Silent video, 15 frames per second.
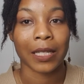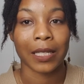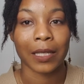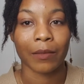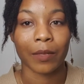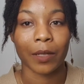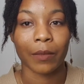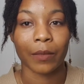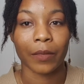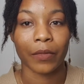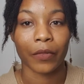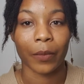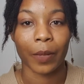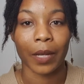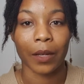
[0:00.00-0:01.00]
symptoms for
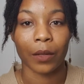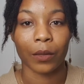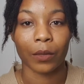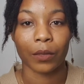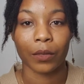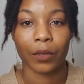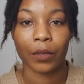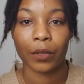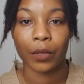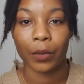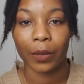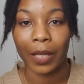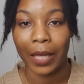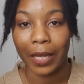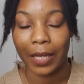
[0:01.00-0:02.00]
about 2
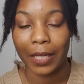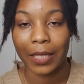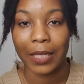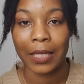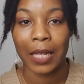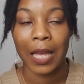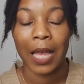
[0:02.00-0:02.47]
years,